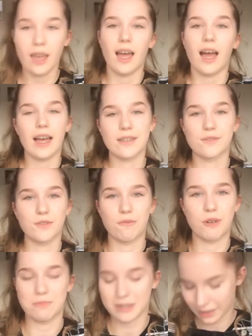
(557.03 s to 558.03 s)
I don't know what
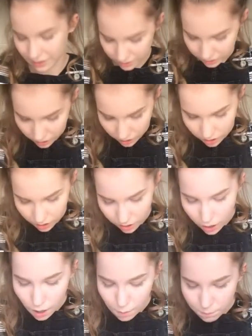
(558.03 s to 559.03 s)
I'm saying.
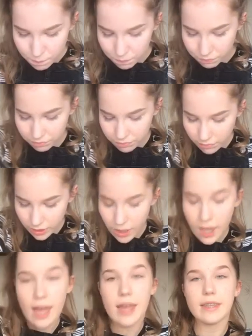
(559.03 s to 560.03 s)
Um,
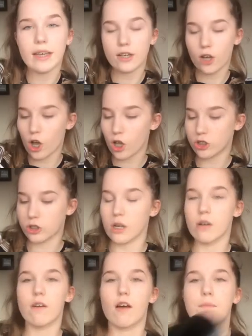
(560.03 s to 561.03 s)
and then
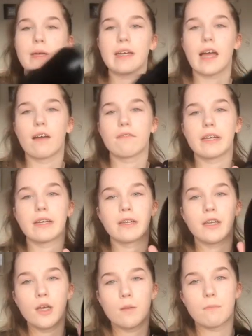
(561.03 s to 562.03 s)
also, I've been carrying
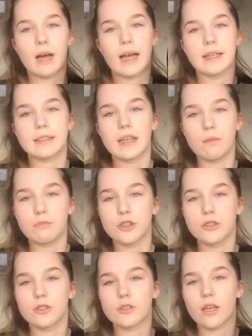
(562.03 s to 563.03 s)
my tap
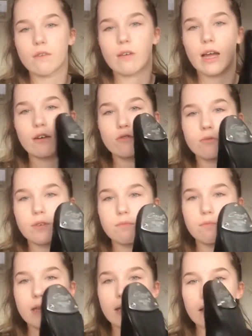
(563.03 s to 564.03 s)
shoes around with
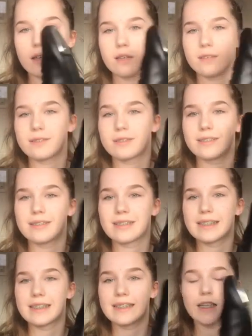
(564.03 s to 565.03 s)
me
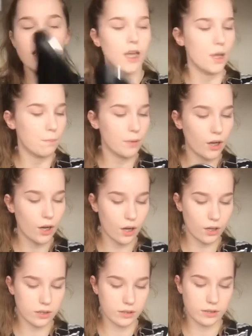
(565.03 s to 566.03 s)

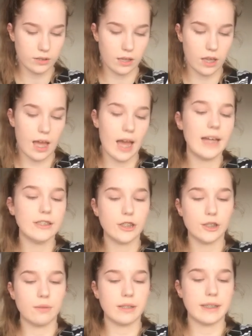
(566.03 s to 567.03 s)
because I
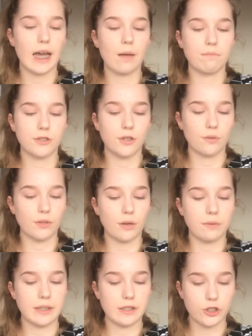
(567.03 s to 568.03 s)
do a tap solo
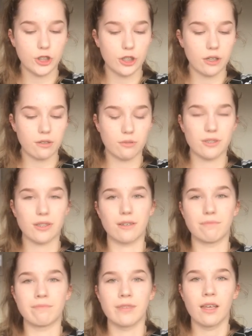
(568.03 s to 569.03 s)
in this show,
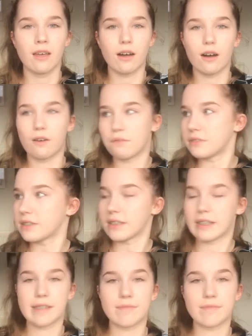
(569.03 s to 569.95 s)
so obviously